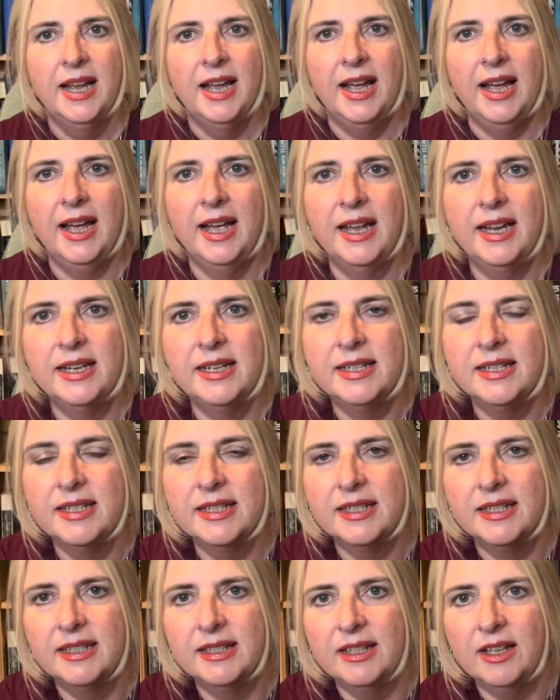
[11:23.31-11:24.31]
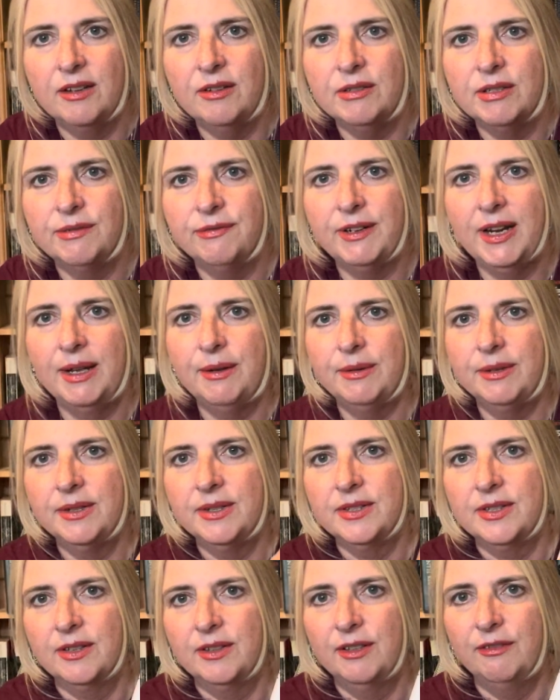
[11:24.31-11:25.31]
And those
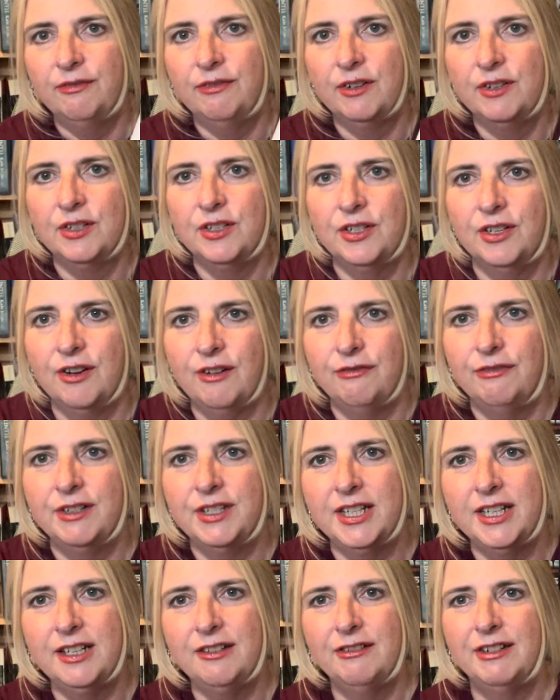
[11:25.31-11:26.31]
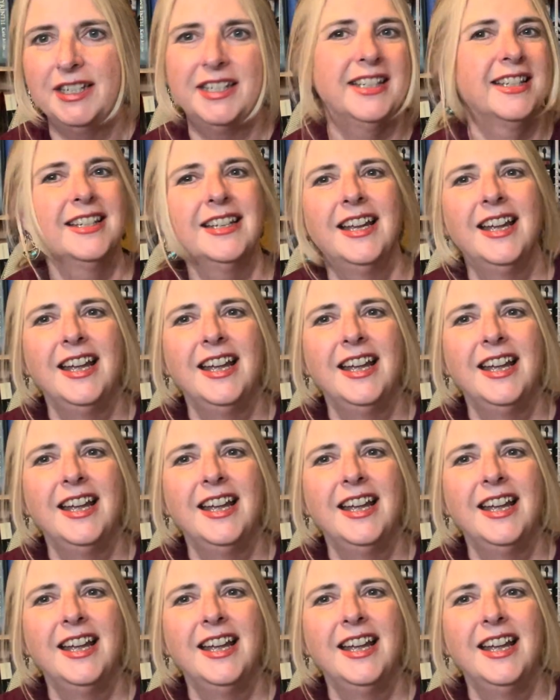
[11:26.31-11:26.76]
flowers on the front are fritillaries,